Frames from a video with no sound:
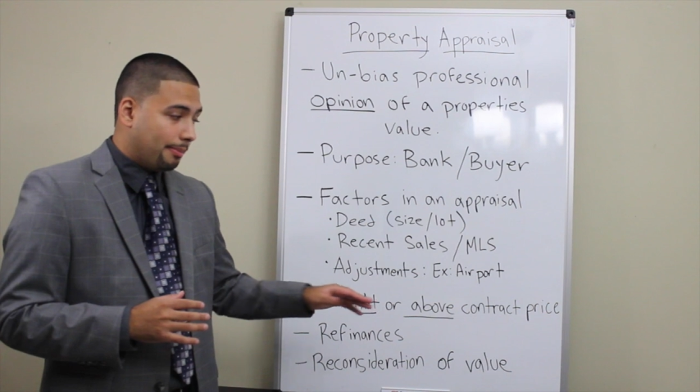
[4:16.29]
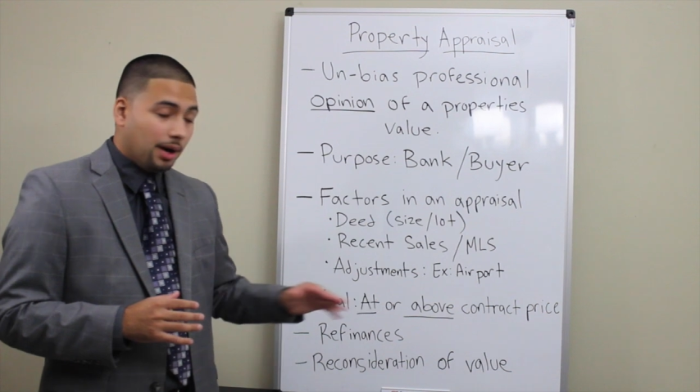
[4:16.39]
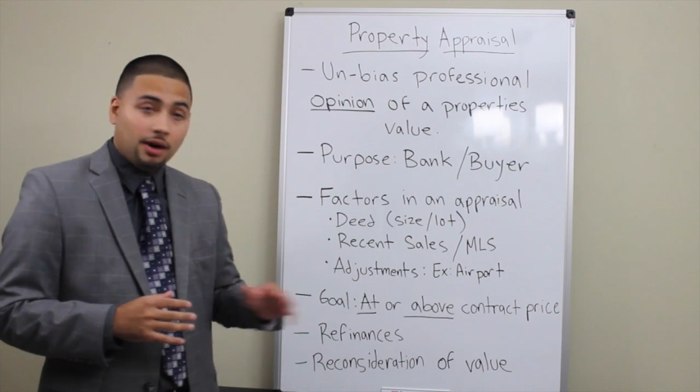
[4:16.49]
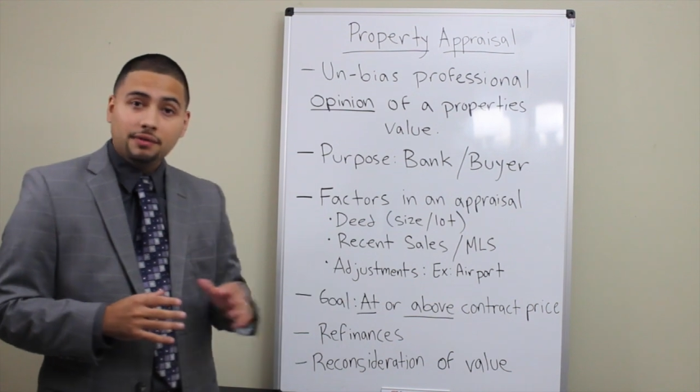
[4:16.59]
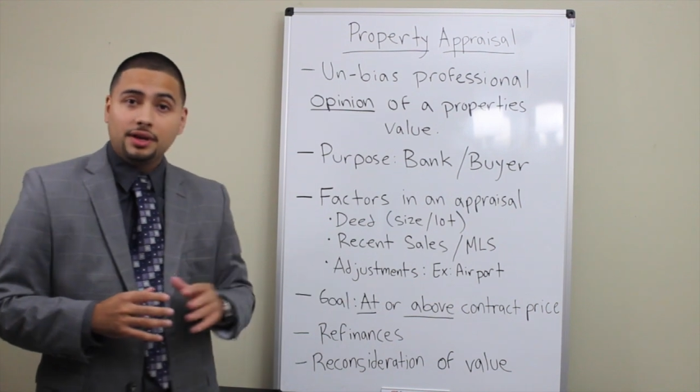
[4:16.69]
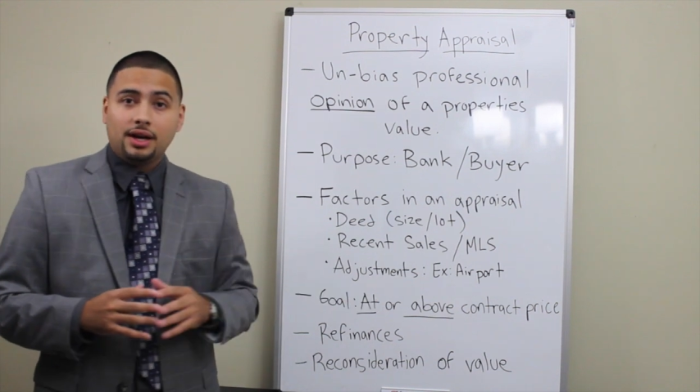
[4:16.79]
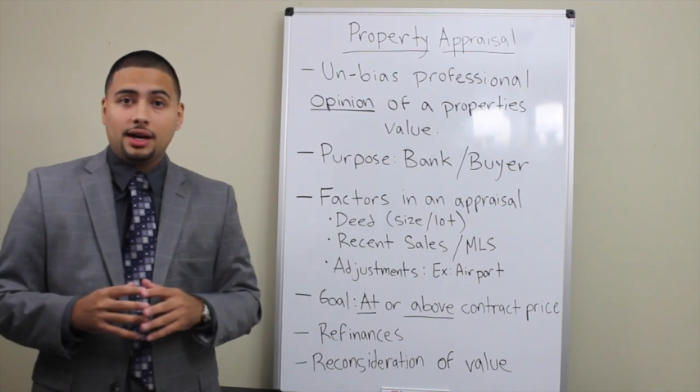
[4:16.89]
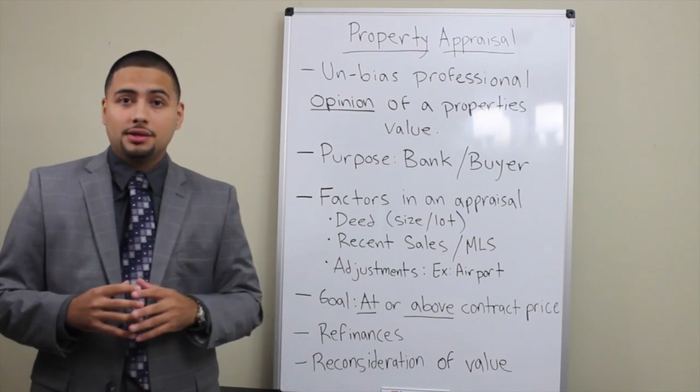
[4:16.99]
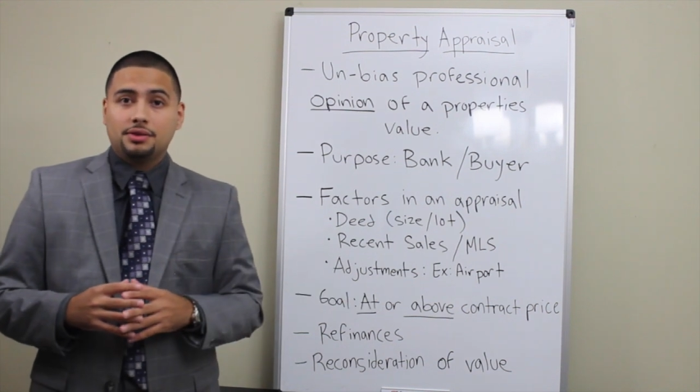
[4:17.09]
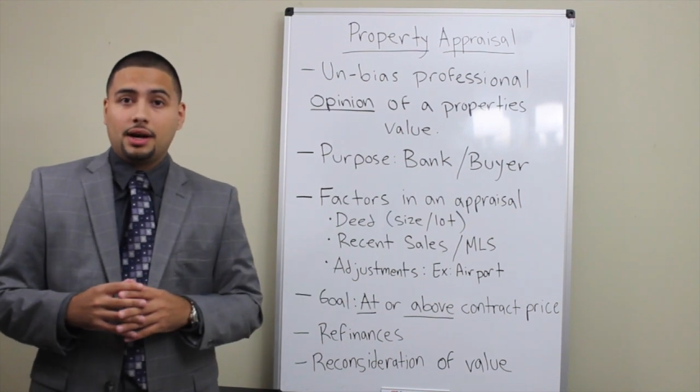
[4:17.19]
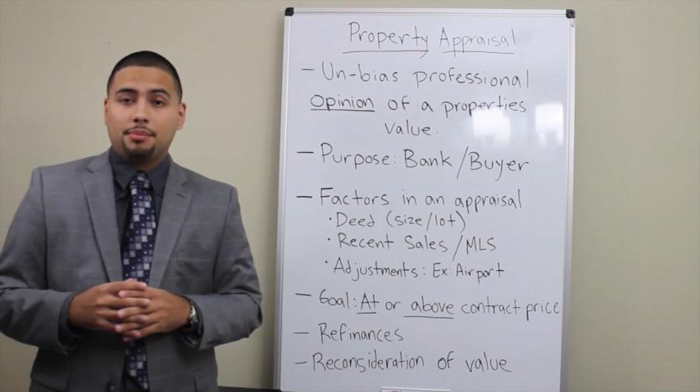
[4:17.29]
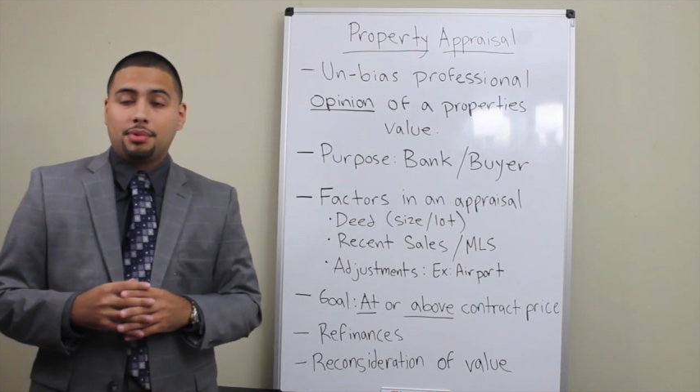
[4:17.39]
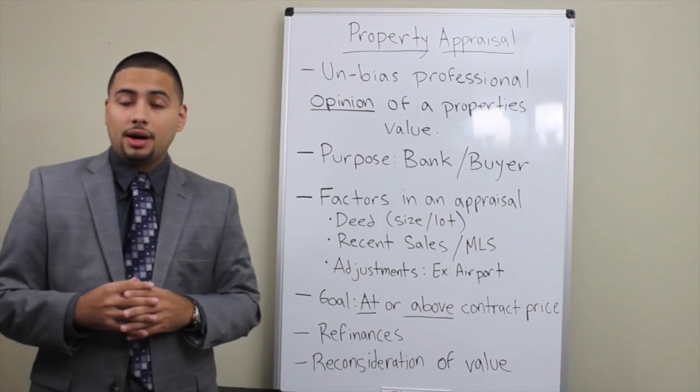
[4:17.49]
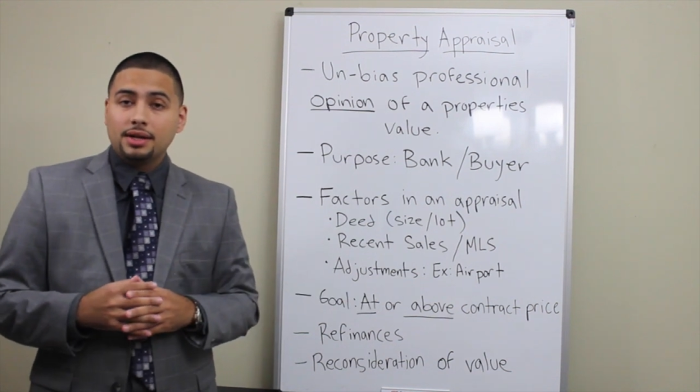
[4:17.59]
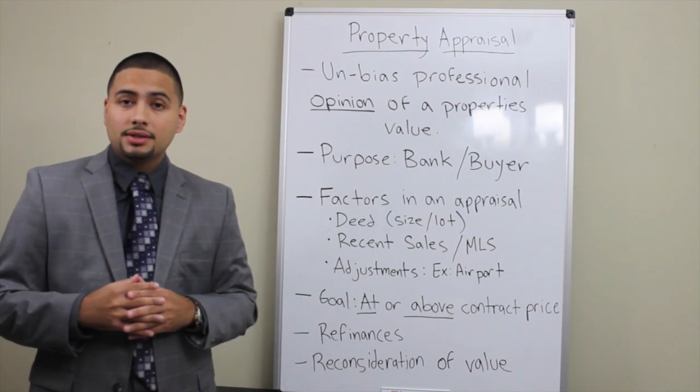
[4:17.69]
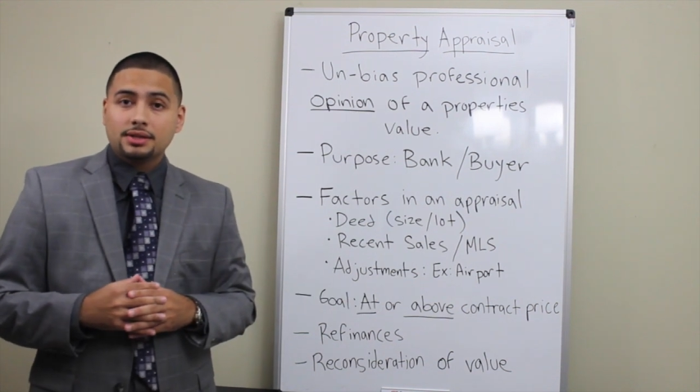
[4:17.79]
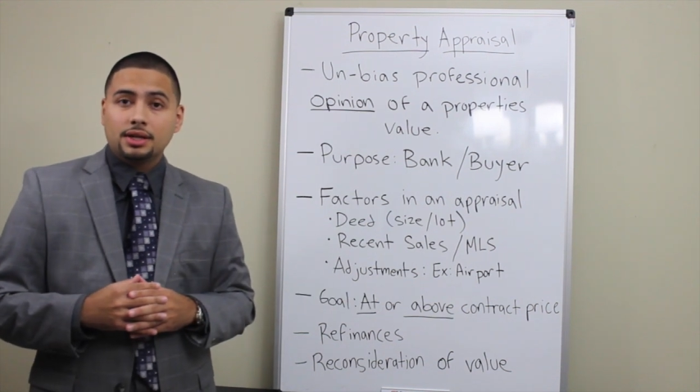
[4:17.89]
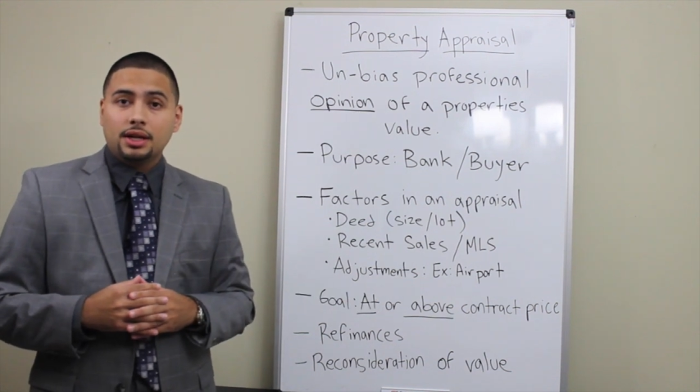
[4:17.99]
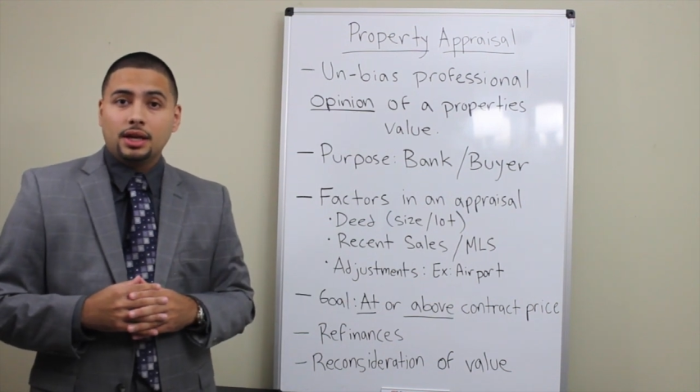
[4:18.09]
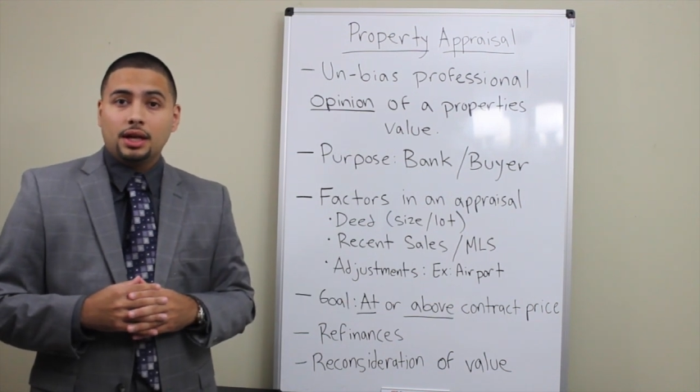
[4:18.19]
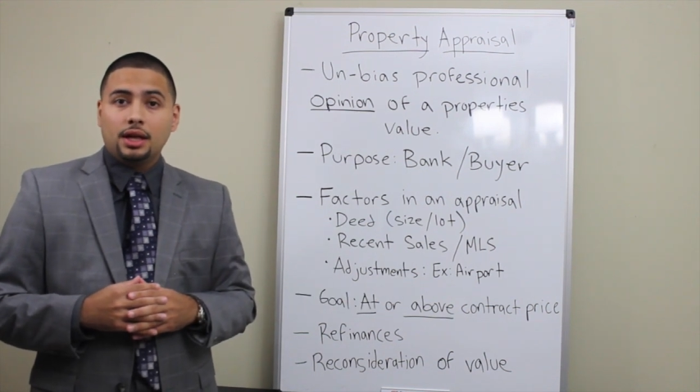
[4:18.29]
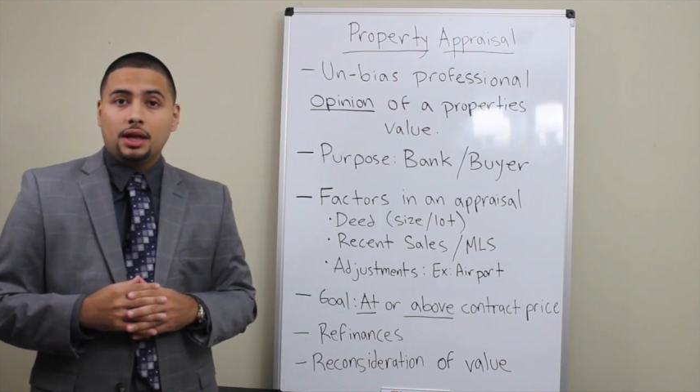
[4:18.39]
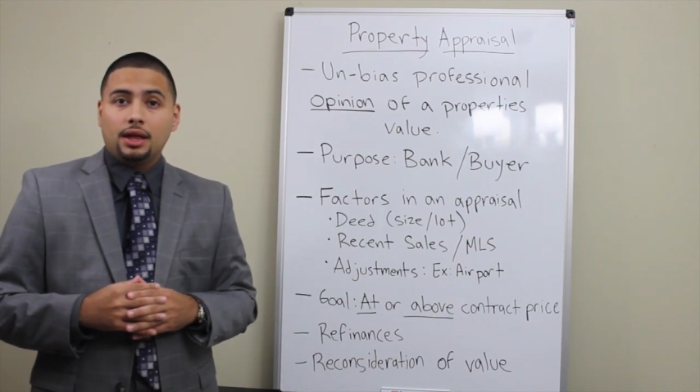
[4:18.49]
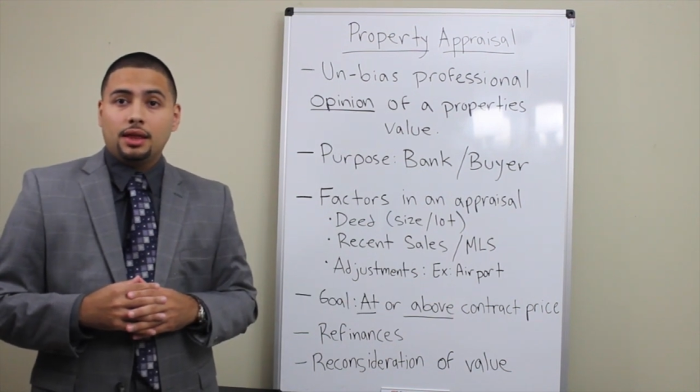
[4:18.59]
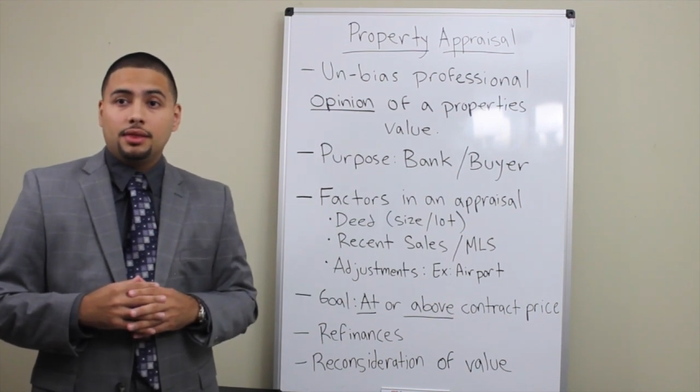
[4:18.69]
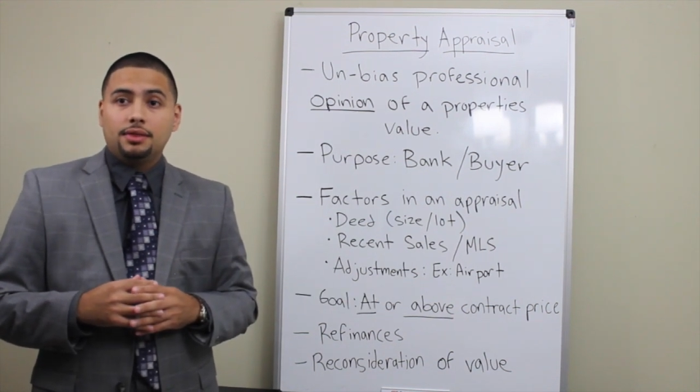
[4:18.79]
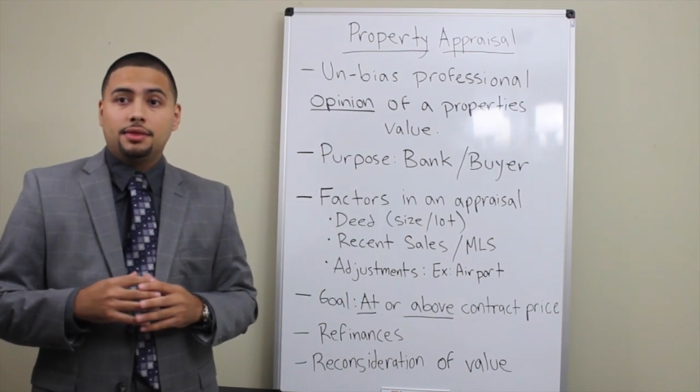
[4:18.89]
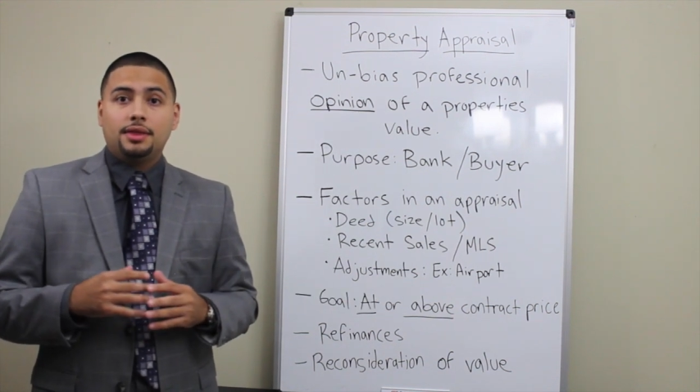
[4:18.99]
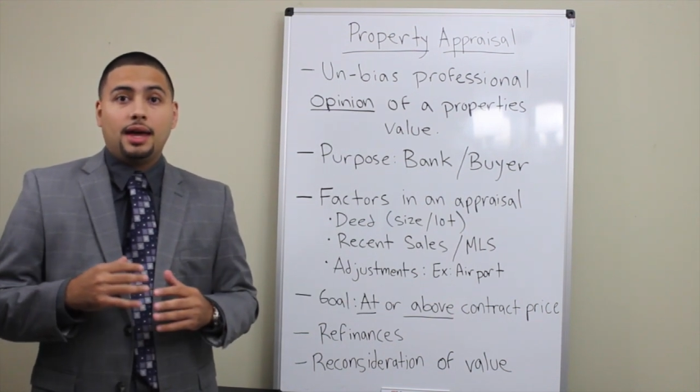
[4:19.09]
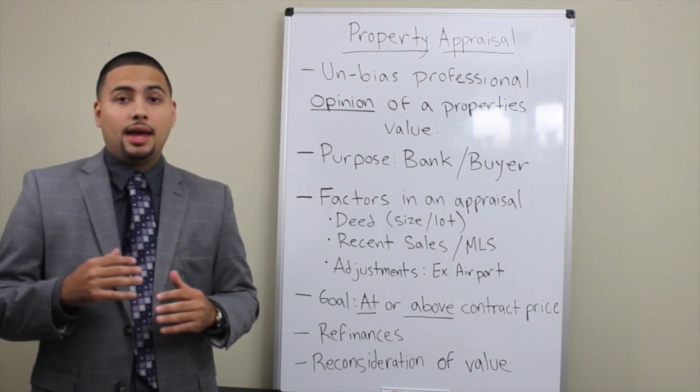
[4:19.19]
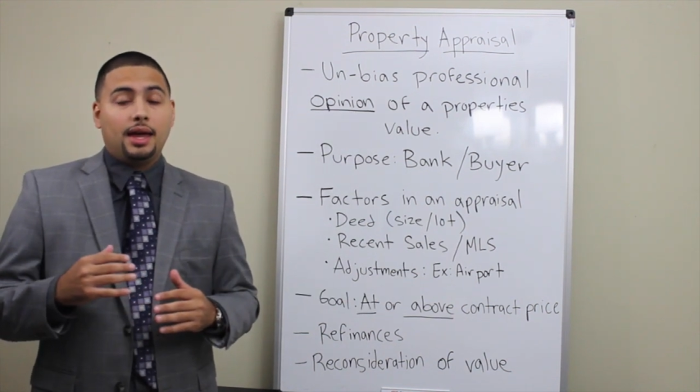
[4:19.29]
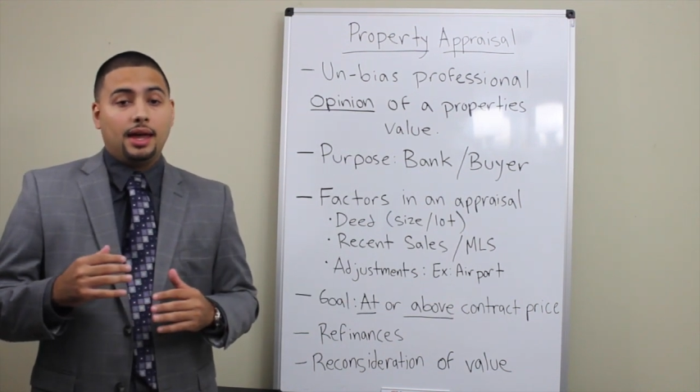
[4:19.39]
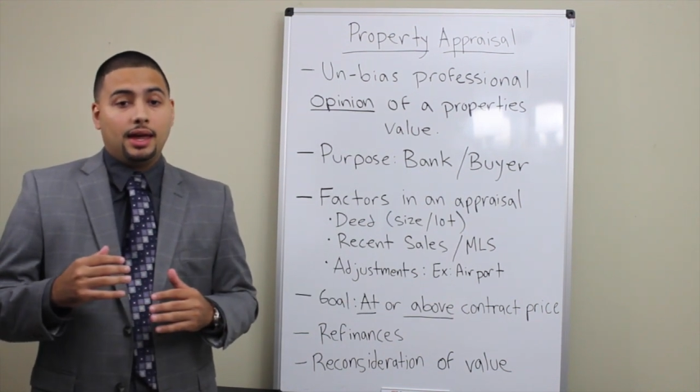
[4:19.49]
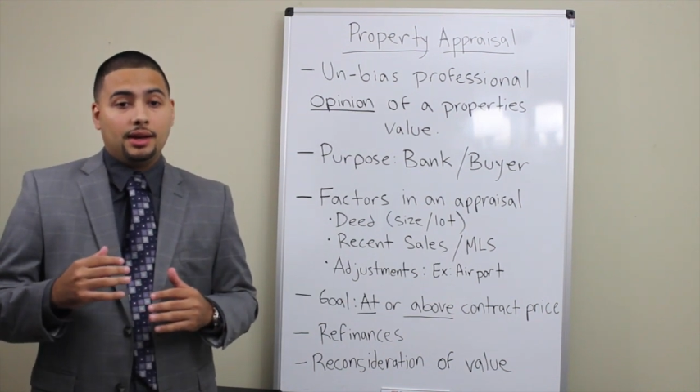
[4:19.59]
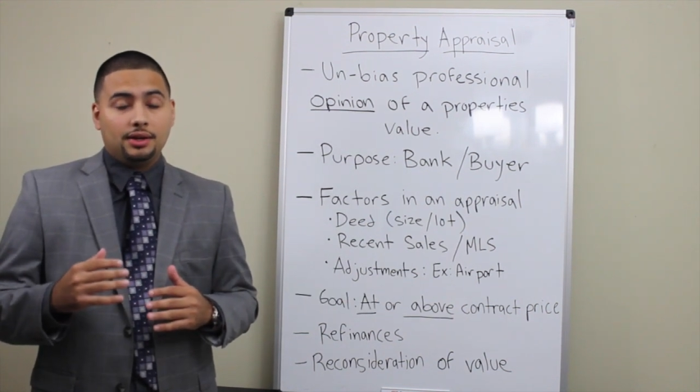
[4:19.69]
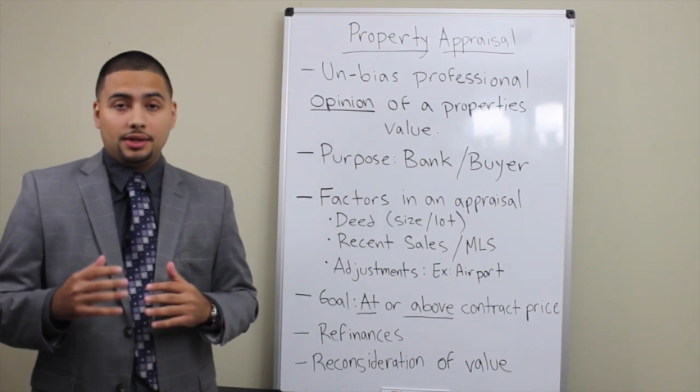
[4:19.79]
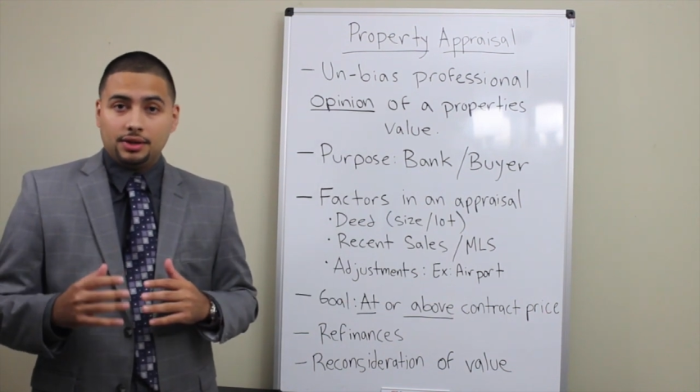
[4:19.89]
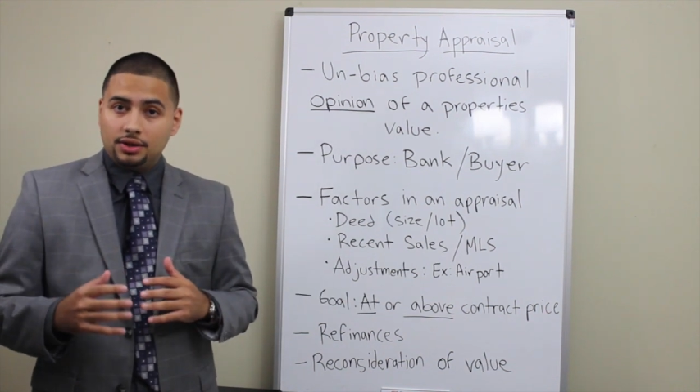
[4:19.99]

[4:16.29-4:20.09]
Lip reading: above the contract price, then